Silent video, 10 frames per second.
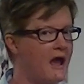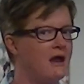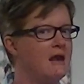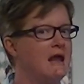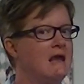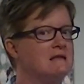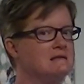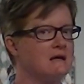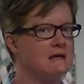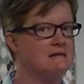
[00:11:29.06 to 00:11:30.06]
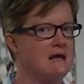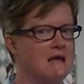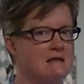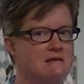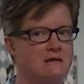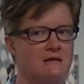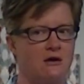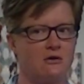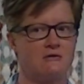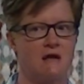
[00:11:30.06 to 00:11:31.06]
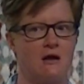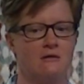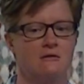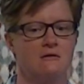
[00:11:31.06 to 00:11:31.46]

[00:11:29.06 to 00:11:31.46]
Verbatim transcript: and he's going to take us to the hotel?